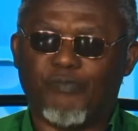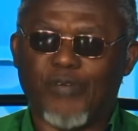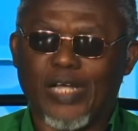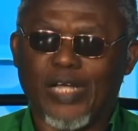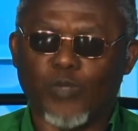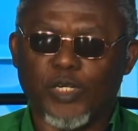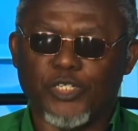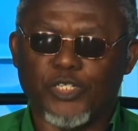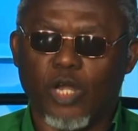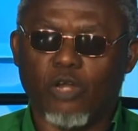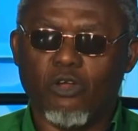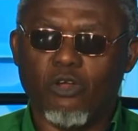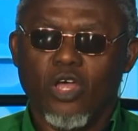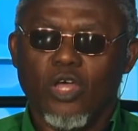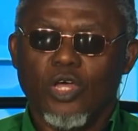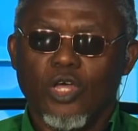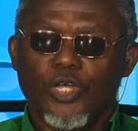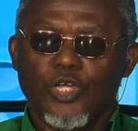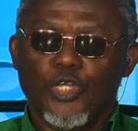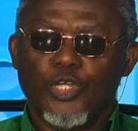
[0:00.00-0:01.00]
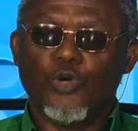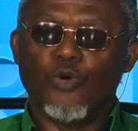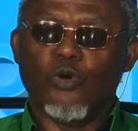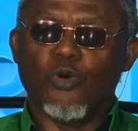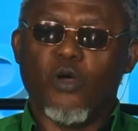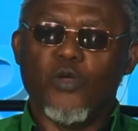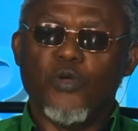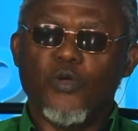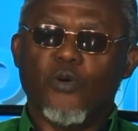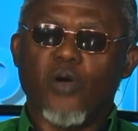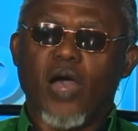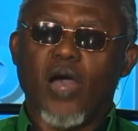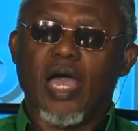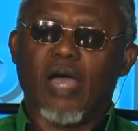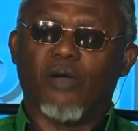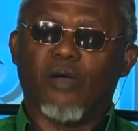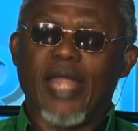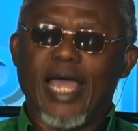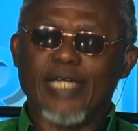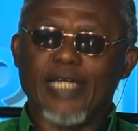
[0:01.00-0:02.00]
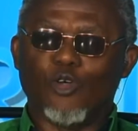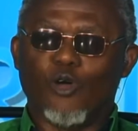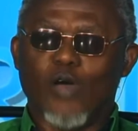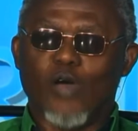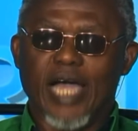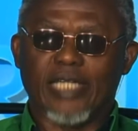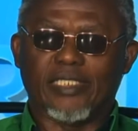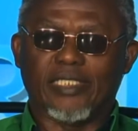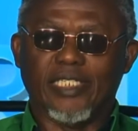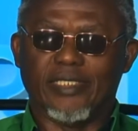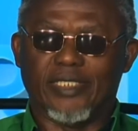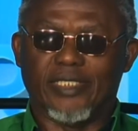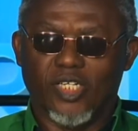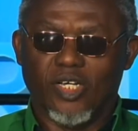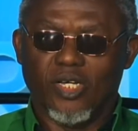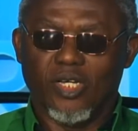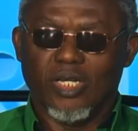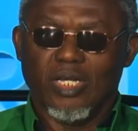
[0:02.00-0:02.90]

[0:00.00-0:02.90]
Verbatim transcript: first question you or you I would like to ask is